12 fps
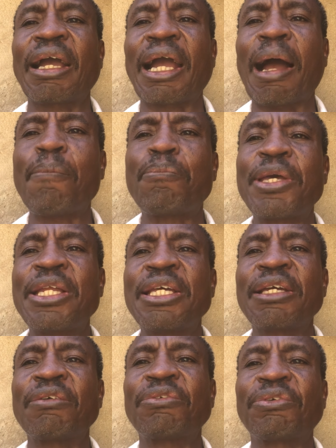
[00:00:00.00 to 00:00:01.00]

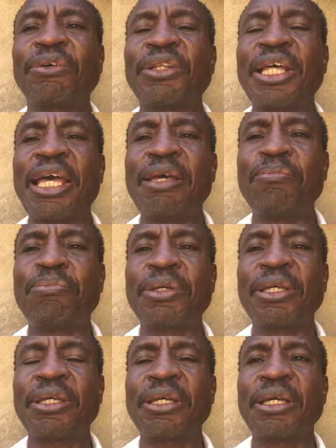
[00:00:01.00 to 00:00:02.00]
campaigning for the MP.
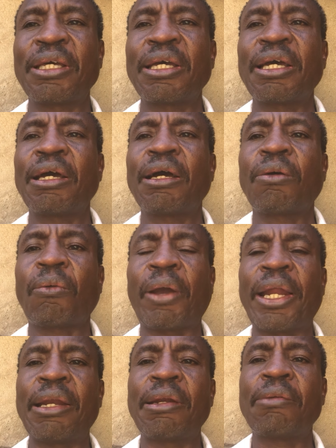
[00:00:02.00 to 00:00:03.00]

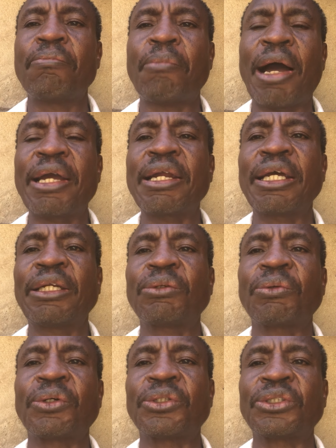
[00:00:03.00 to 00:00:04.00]
When Margaret
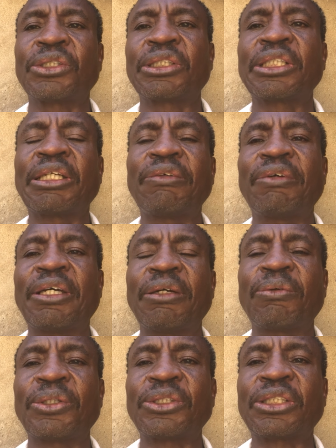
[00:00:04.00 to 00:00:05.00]
was given
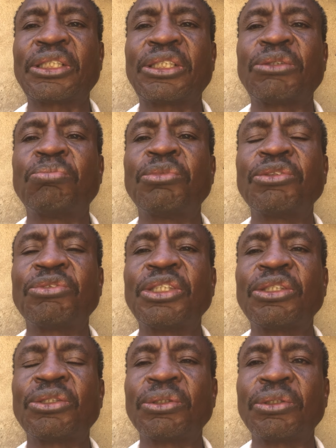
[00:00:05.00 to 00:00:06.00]
was
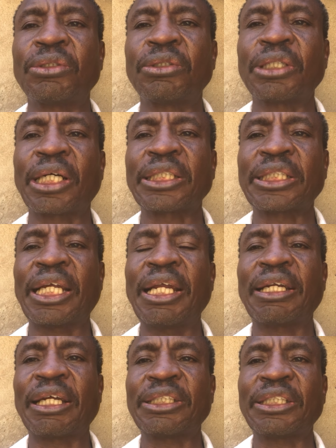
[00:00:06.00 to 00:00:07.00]
moved to
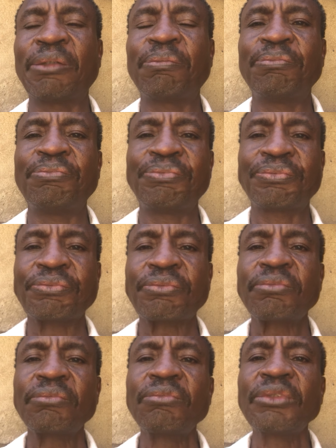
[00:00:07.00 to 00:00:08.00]
senatorship,
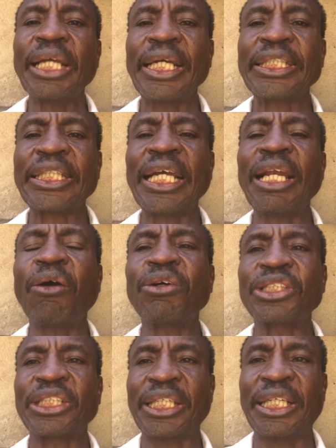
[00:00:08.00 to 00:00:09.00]
she
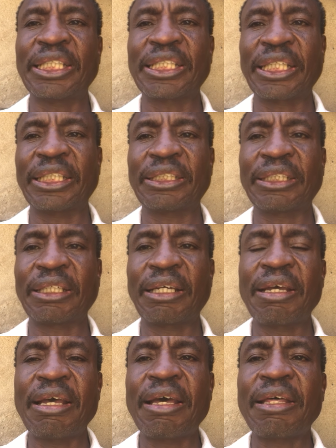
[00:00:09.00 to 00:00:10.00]
lost interest.
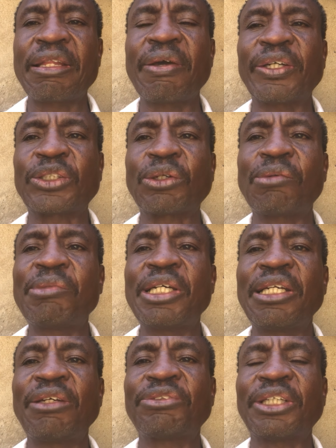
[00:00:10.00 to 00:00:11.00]
There were so
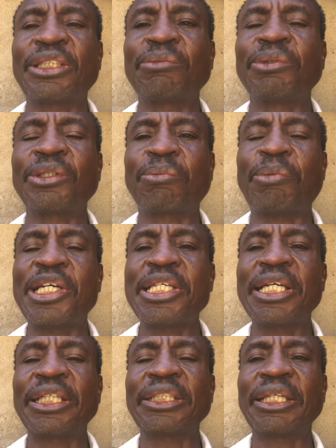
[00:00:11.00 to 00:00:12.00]
many Facebook
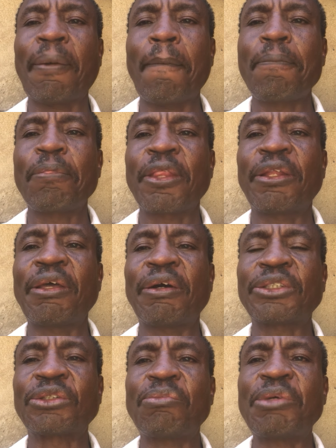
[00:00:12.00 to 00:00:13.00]
pages, there
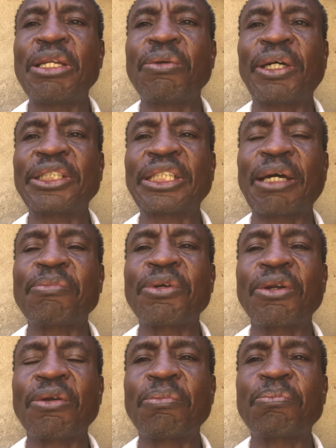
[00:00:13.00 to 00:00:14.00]
were so many WhatsApp
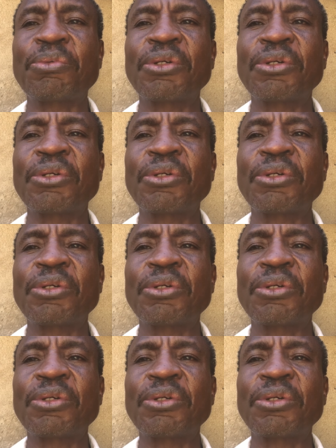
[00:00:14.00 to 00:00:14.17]
groups